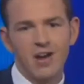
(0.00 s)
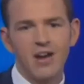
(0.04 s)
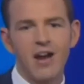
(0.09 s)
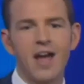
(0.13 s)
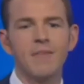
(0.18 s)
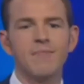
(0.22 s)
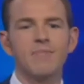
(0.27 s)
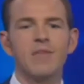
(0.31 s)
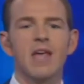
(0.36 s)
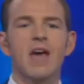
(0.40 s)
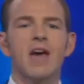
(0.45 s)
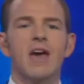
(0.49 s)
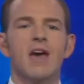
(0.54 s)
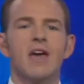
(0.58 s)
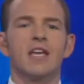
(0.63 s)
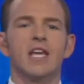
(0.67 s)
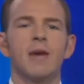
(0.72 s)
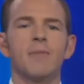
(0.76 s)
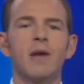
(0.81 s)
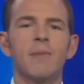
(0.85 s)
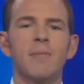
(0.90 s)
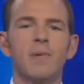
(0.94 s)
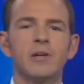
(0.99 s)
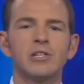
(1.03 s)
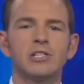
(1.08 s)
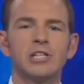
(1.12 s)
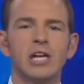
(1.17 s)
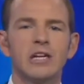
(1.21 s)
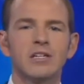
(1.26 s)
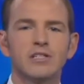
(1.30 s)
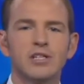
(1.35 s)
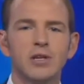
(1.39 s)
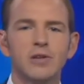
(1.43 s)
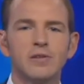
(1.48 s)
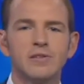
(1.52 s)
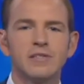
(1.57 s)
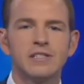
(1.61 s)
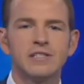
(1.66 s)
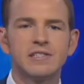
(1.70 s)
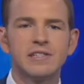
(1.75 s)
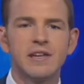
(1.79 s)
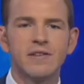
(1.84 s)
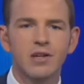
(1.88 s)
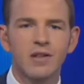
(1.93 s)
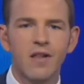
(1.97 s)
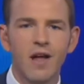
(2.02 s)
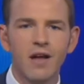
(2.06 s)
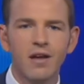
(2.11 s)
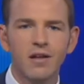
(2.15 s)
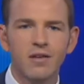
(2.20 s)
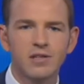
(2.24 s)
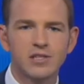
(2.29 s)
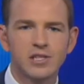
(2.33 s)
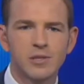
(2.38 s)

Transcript: All right. Coming up on Channel 2 News at 7 o'clock,